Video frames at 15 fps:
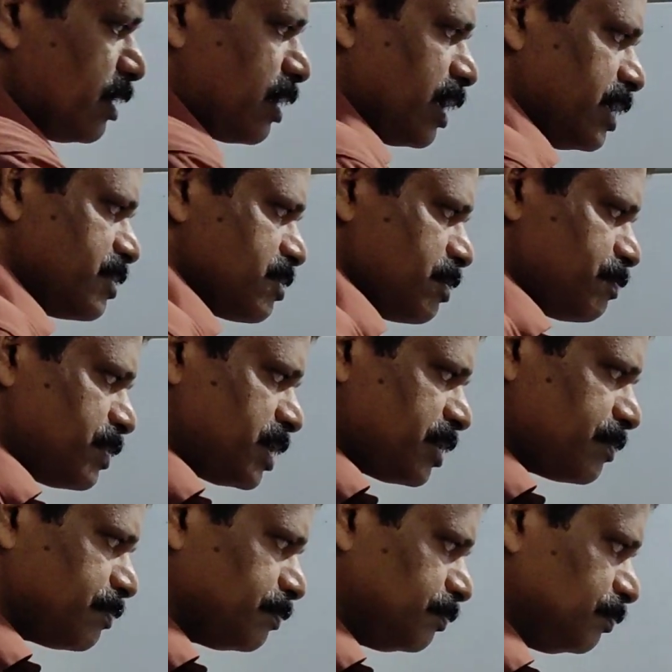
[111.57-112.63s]
right subtree.
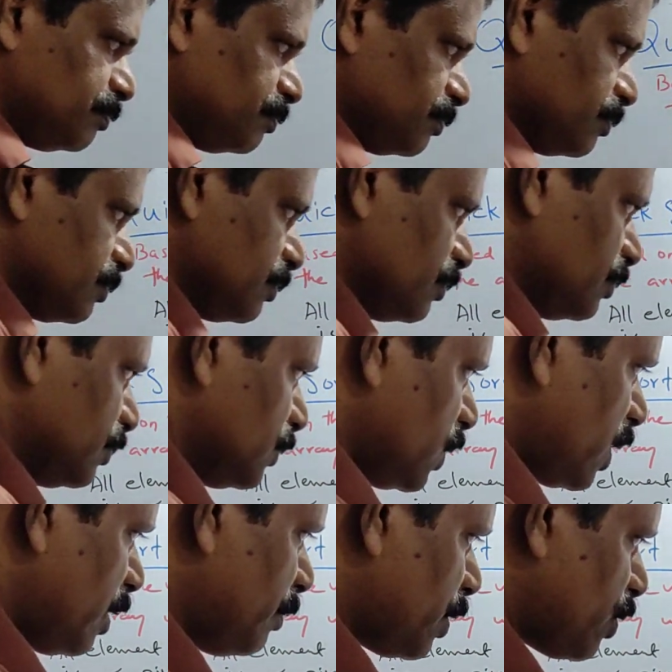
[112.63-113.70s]

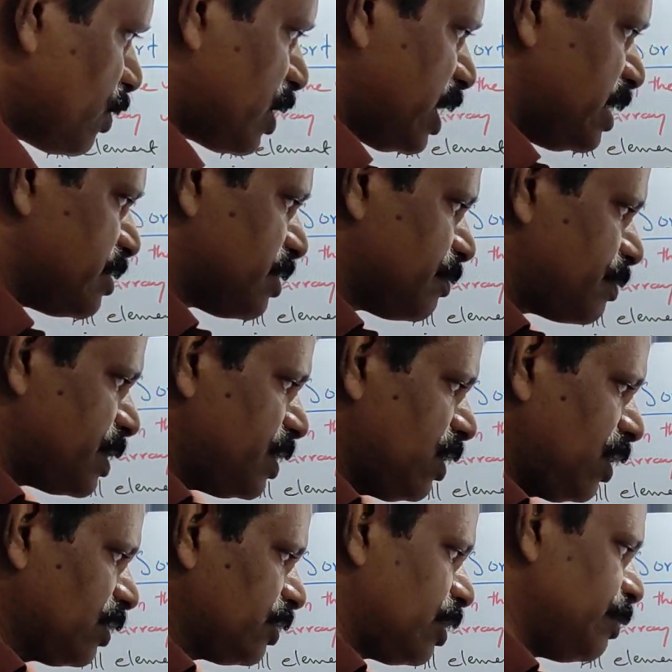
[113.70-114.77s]
Remember, on right subtree
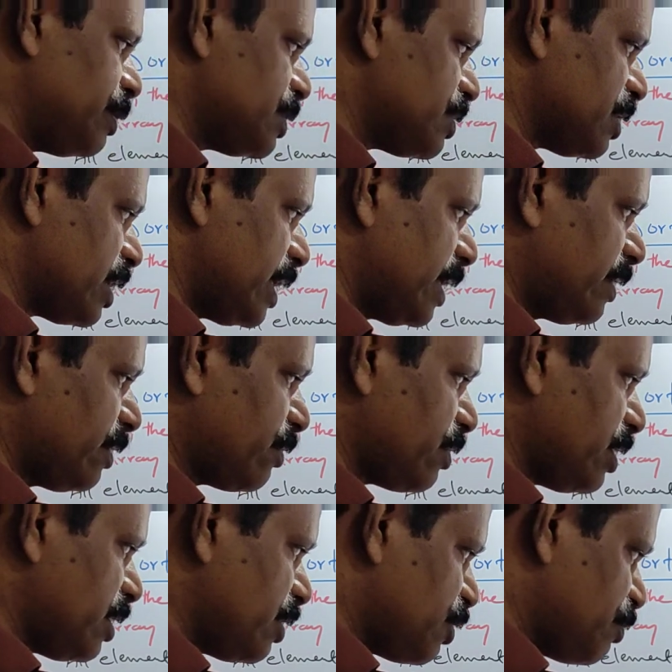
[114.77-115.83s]
all the elements are greater than or
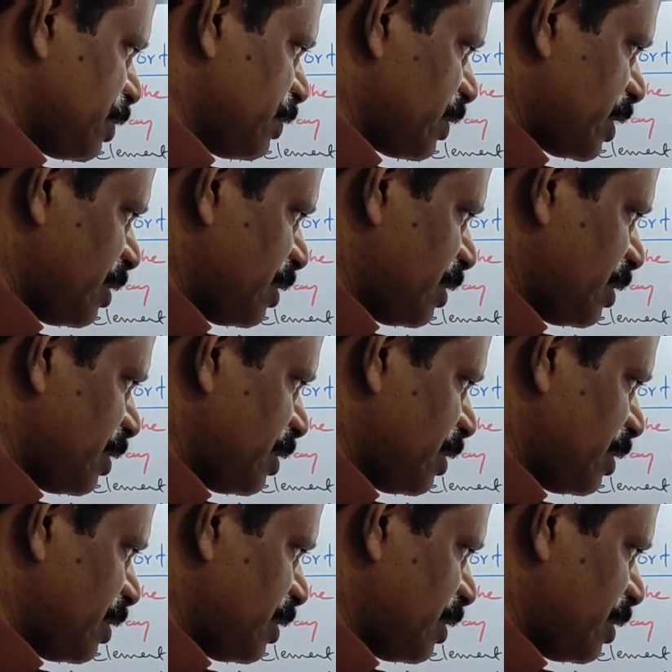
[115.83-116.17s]
equal to pivot